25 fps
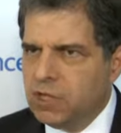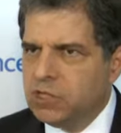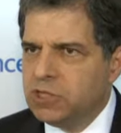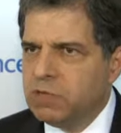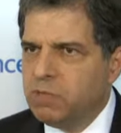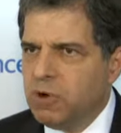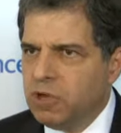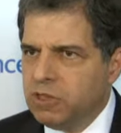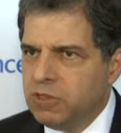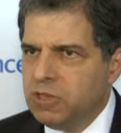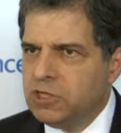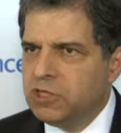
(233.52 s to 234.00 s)
So
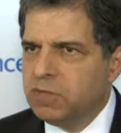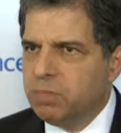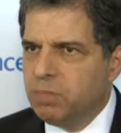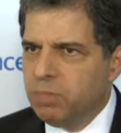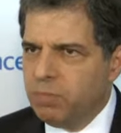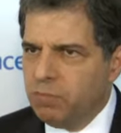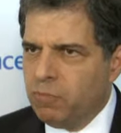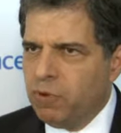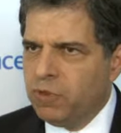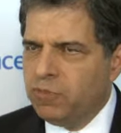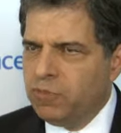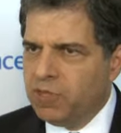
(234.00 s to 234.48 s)
what this,
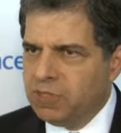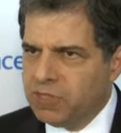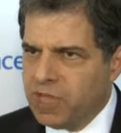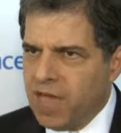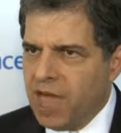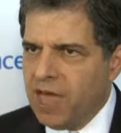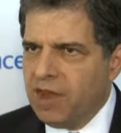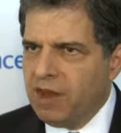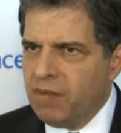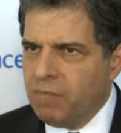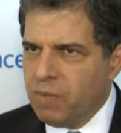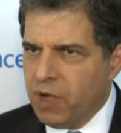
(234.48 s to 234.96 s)
what this
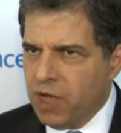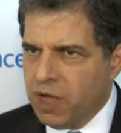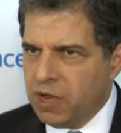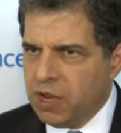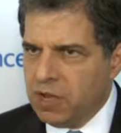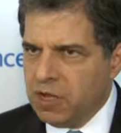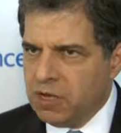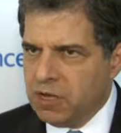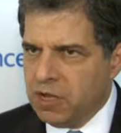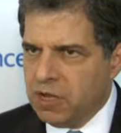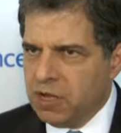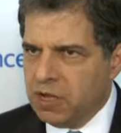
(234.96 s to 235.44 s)

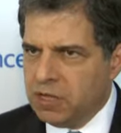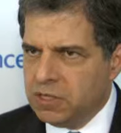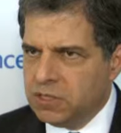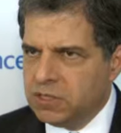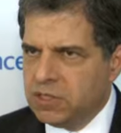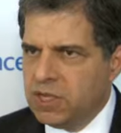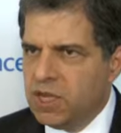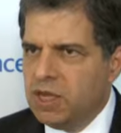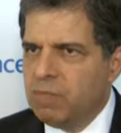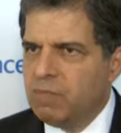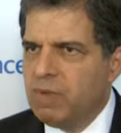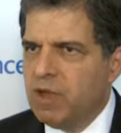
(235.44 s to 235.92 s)
antibody
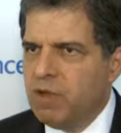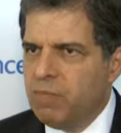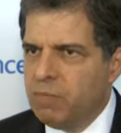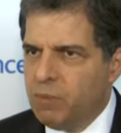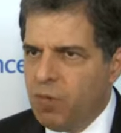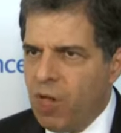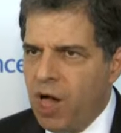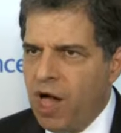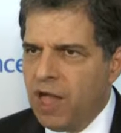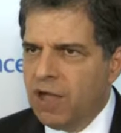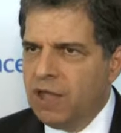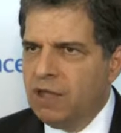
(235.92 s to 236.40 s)
does, by
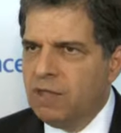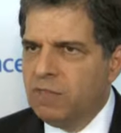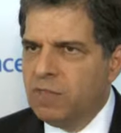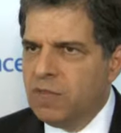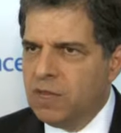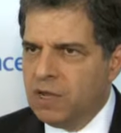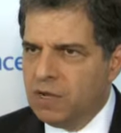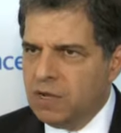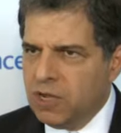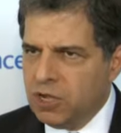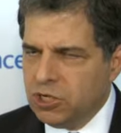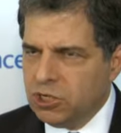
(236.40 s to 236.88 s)
blocking
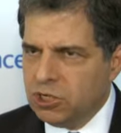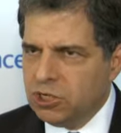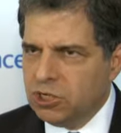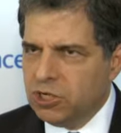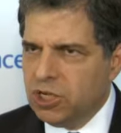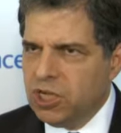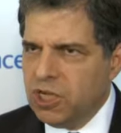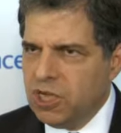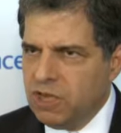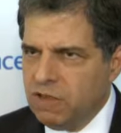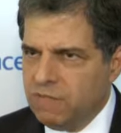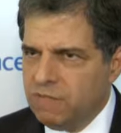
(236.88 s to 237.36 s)
the niche
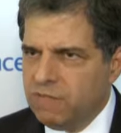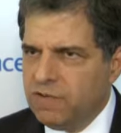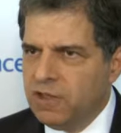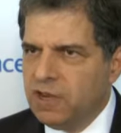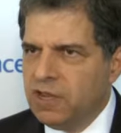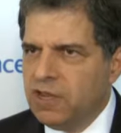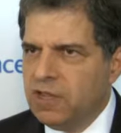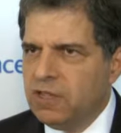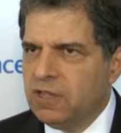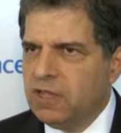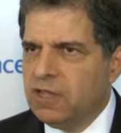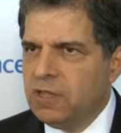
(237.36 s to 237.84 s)
key
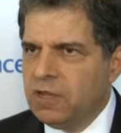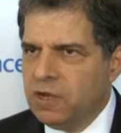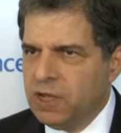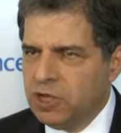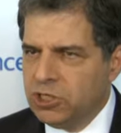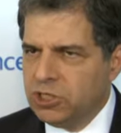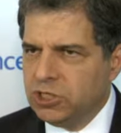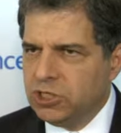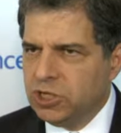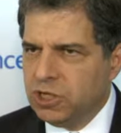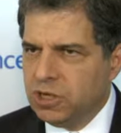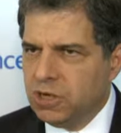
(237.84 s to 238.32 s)
fitting into
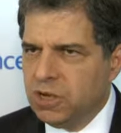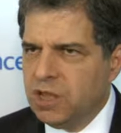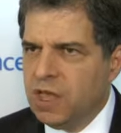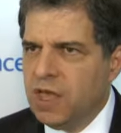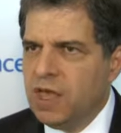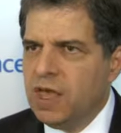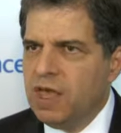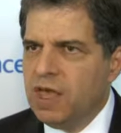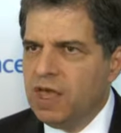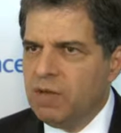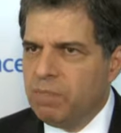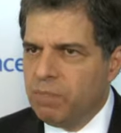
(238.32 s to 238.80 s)
ignition,
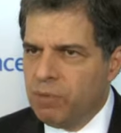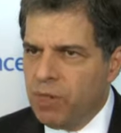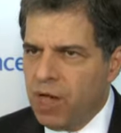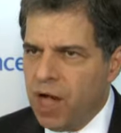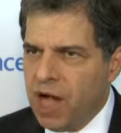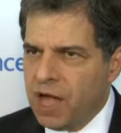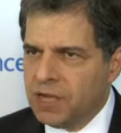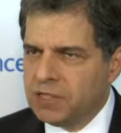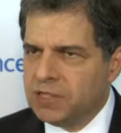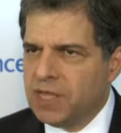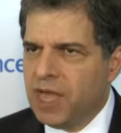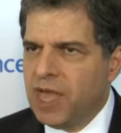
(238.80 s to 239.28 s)
it
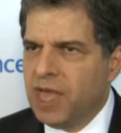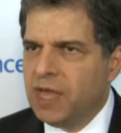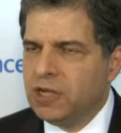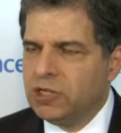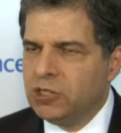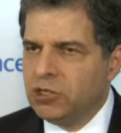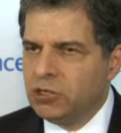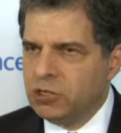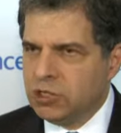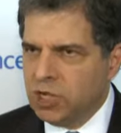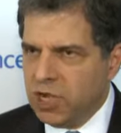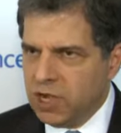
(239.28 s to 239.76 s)
blocks
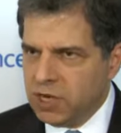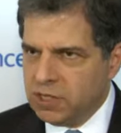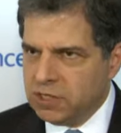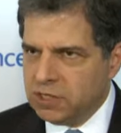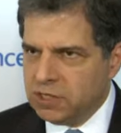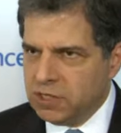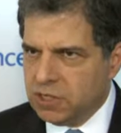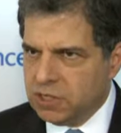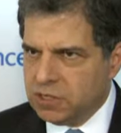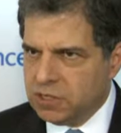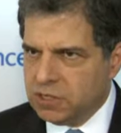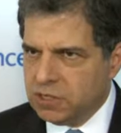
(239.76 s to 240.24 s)

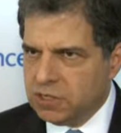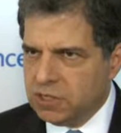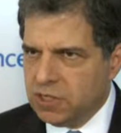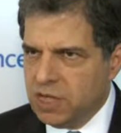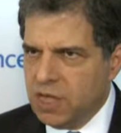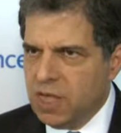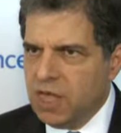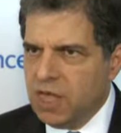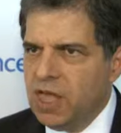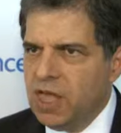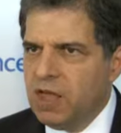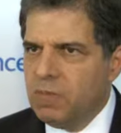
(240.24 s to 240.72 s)
angiogenesis.
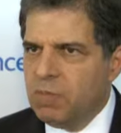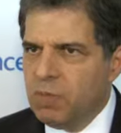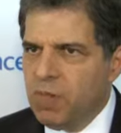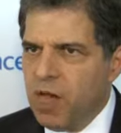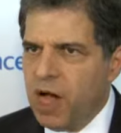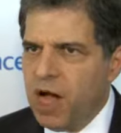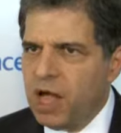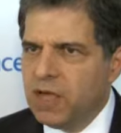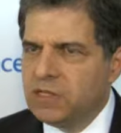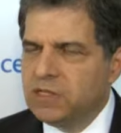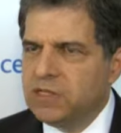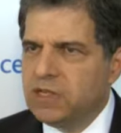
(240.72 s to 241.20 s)
It
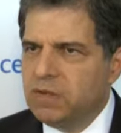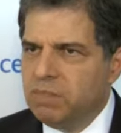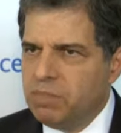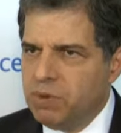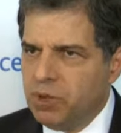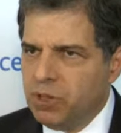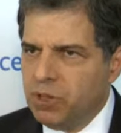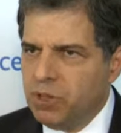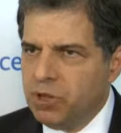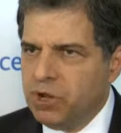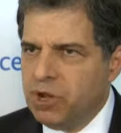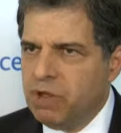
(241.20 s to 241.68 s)
blocks the
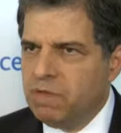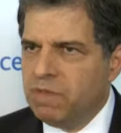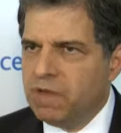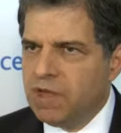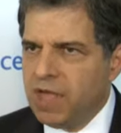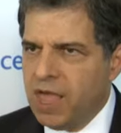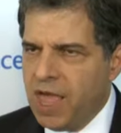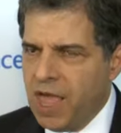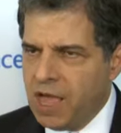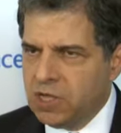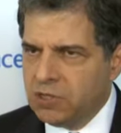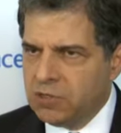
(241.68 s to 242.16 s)
ability of the
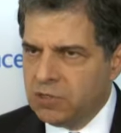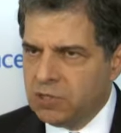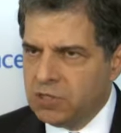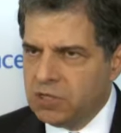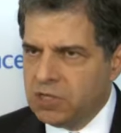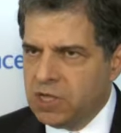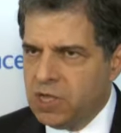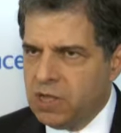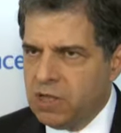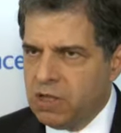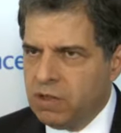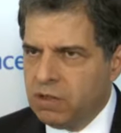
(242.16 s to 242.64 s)
cancer
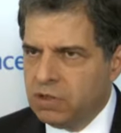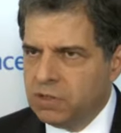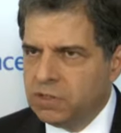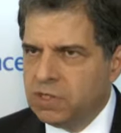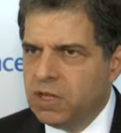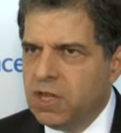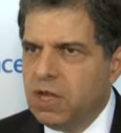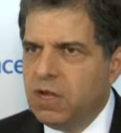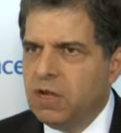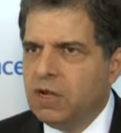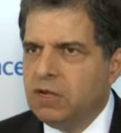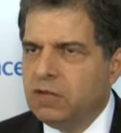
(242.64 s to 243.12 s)
cells
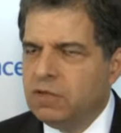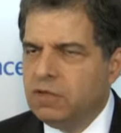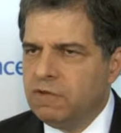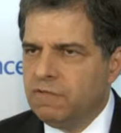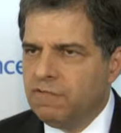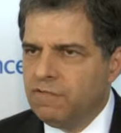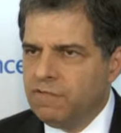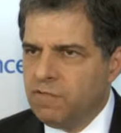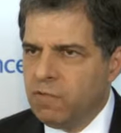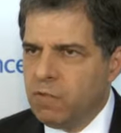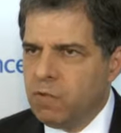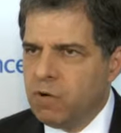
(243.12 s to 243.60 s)
to
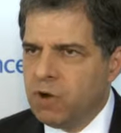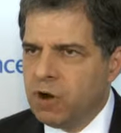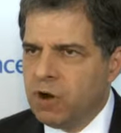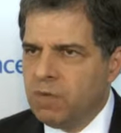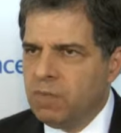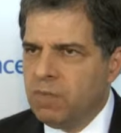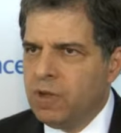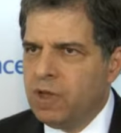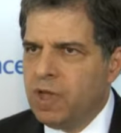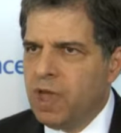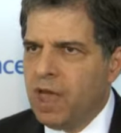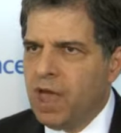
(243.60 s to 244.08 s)

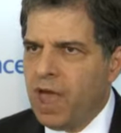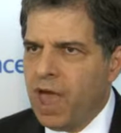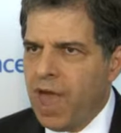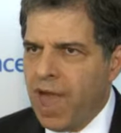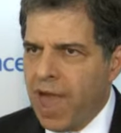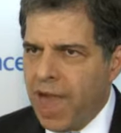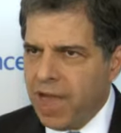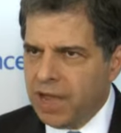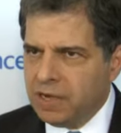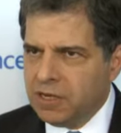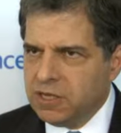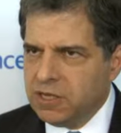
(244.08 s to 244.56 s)
form
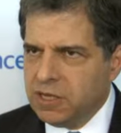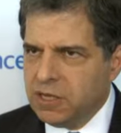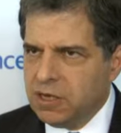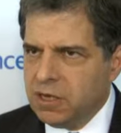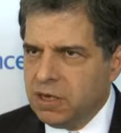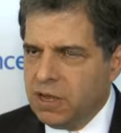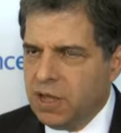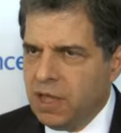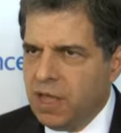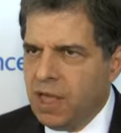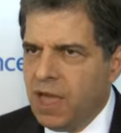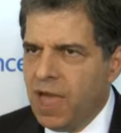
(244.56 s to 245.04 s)

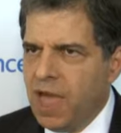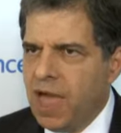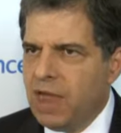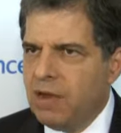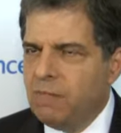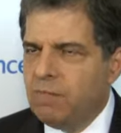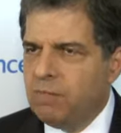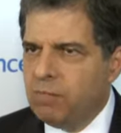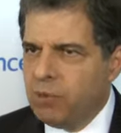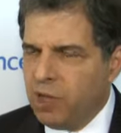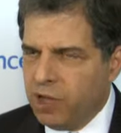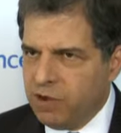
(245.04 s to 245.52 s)
actin
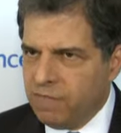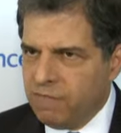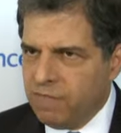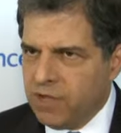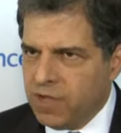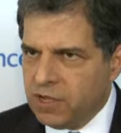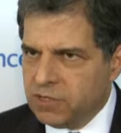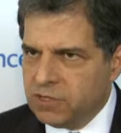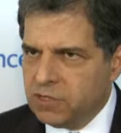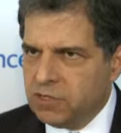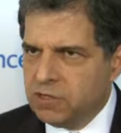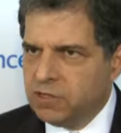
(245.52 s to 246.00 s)
and blood
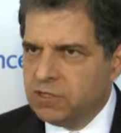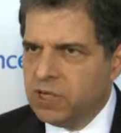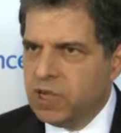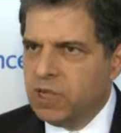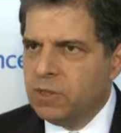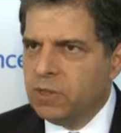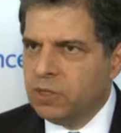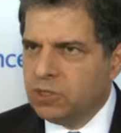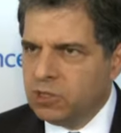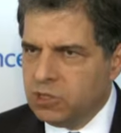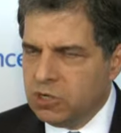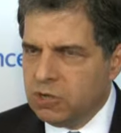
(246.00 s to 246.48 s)
vessels
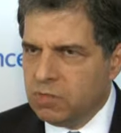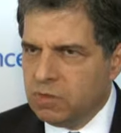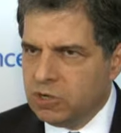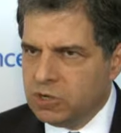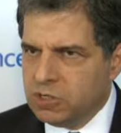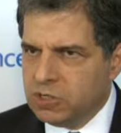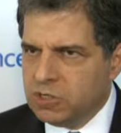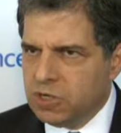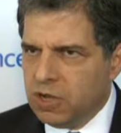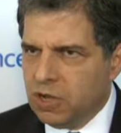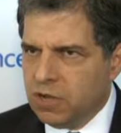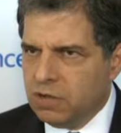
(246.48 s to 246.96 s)
in the tumor
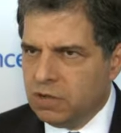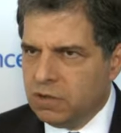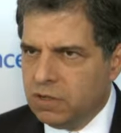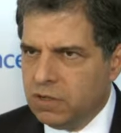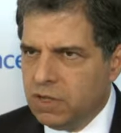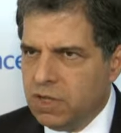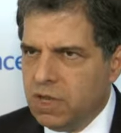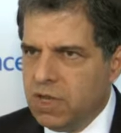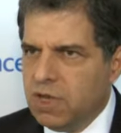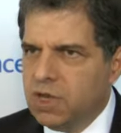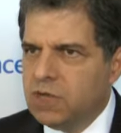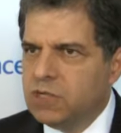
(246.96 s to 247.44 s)
cell.
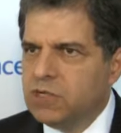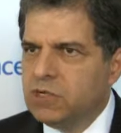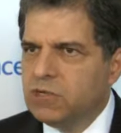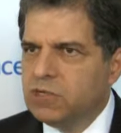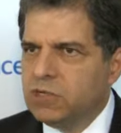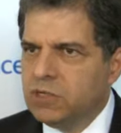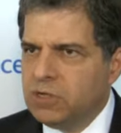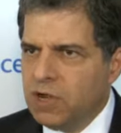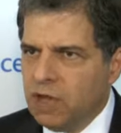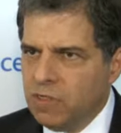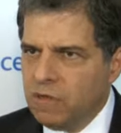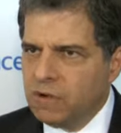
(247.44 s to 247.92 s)
So
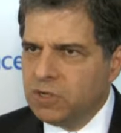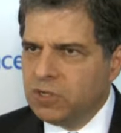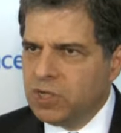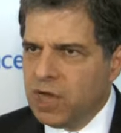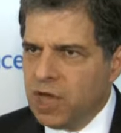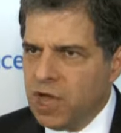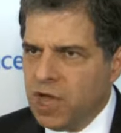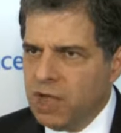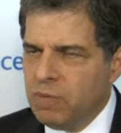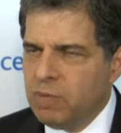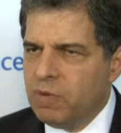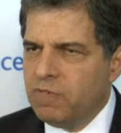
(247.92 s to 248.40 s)
it's another
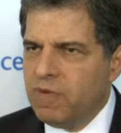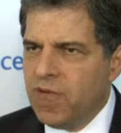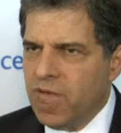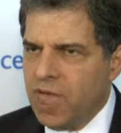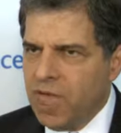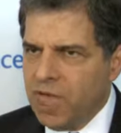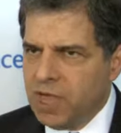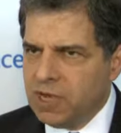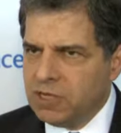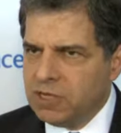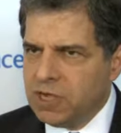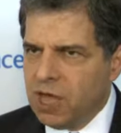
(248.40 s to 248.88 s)
type of
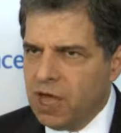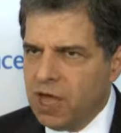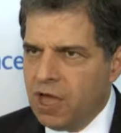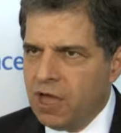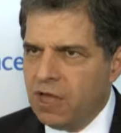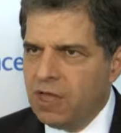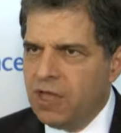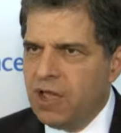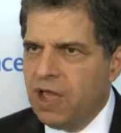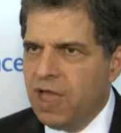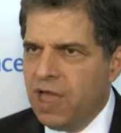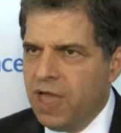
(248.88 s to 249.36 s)

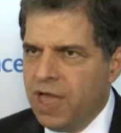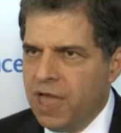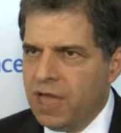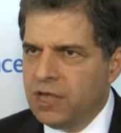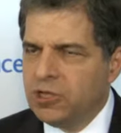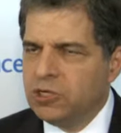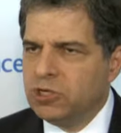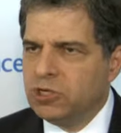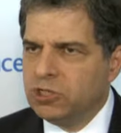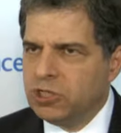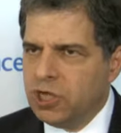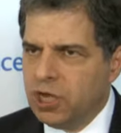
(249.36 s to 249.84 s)

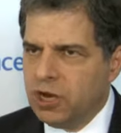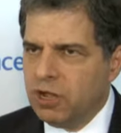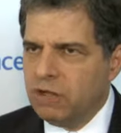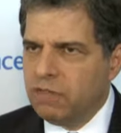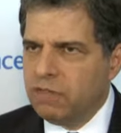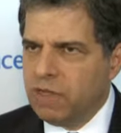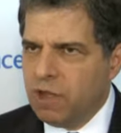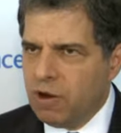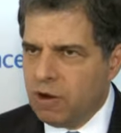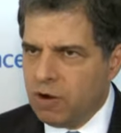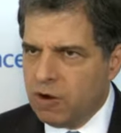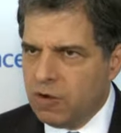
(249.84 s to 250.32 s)
anti-angiogenic
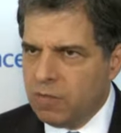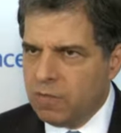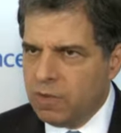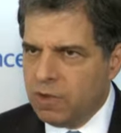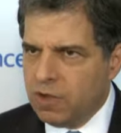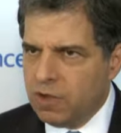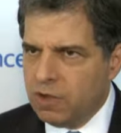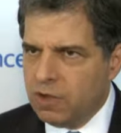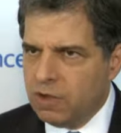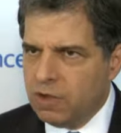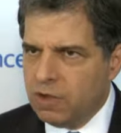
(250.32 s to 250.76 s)
therapy.